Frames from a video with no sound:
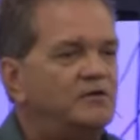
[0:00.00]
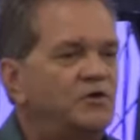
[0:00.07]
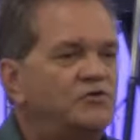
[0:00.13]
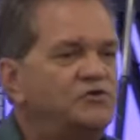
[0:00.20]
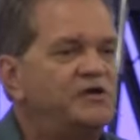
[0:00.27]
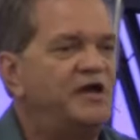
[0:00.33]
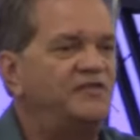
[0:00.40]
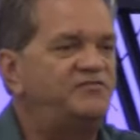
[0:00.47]
No,
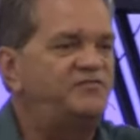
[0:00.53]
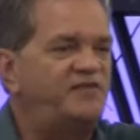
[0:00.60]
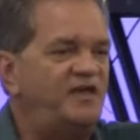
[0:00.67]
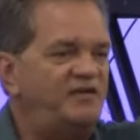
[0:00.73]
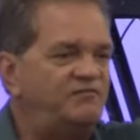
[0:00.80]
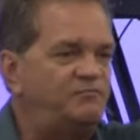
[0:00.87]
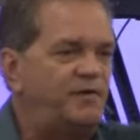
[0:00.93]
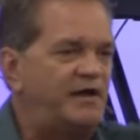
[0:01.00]
you got
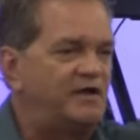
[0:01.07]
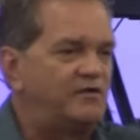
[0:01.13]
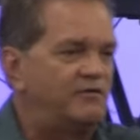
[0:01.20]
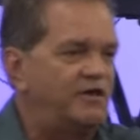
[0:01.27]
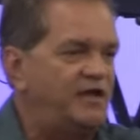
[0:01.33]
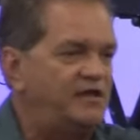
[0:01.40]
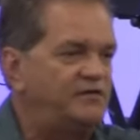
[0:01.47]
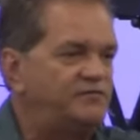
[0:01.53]
saved by
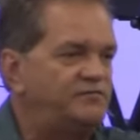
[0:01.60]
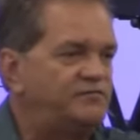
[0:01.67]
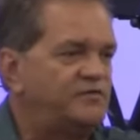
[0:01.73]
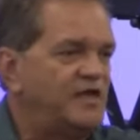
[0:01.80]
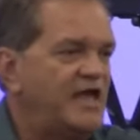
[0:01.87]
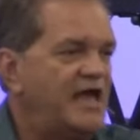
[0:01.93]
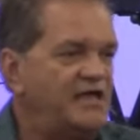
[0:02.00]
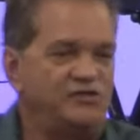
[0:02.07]
grace
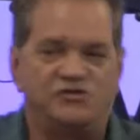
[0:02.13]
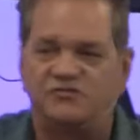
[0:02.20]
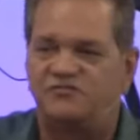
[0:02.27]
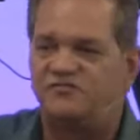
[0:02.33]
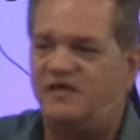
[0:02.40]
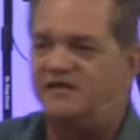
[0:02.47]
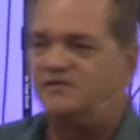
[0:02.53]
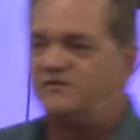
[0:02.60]
and you're
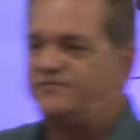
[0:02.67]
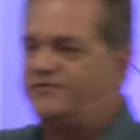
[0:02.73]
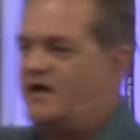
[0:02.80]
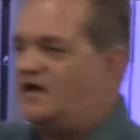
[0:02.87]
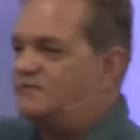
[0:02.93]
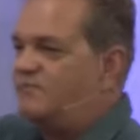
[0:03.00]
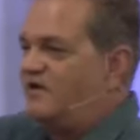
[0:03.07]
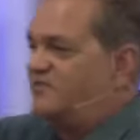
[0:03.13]

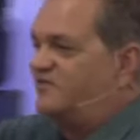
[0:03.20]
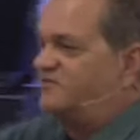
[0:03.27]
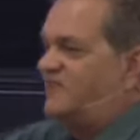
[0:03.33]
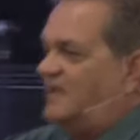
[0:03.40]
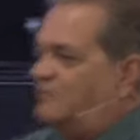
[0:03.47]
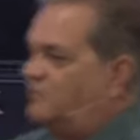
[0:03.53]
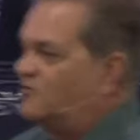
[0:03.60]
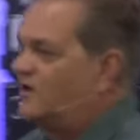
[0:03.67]
sanctified by the
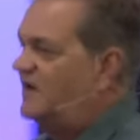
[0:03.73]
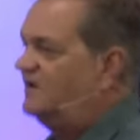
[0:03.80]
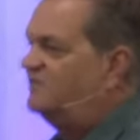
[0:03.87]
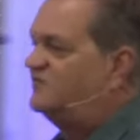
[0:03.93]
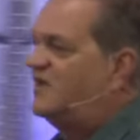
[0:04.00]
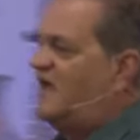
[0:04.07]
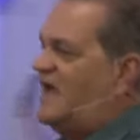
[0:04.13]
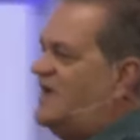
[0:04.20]
same
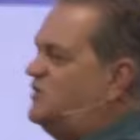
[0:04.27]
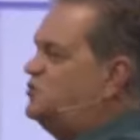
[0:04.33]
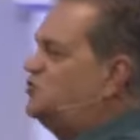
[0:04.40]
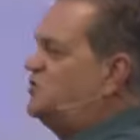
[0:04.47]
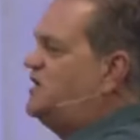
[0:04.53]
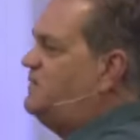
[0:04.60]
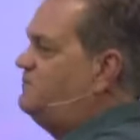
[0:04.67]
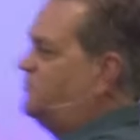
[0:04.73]
grace and
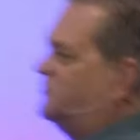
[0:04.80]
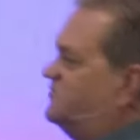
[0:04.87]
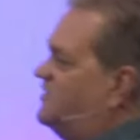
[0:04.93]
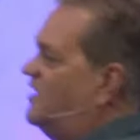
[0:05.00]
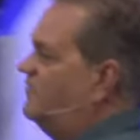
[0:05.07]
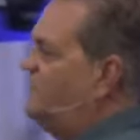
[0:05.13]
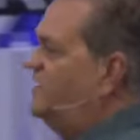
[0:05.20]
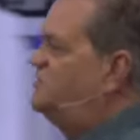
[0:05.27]
you keep your
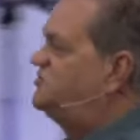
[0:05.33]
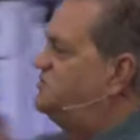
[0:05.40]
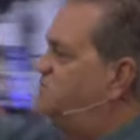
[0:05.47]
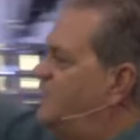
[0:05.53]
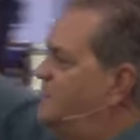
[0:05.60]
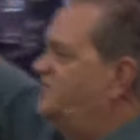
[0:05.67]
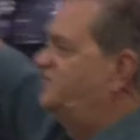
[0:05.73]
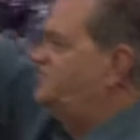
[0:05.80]

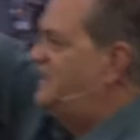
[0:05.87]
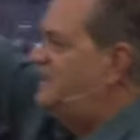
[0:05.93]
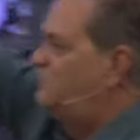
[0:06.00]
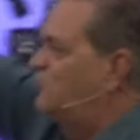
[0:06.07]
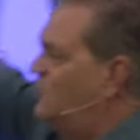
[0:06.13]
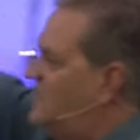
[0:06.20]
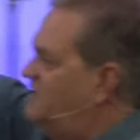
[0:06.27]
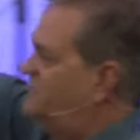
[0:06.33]
salvation by the
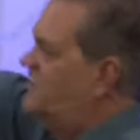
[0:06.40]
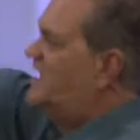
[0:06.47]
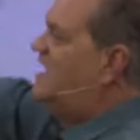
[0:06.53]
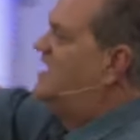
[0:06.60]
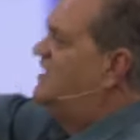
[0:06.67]
same grace.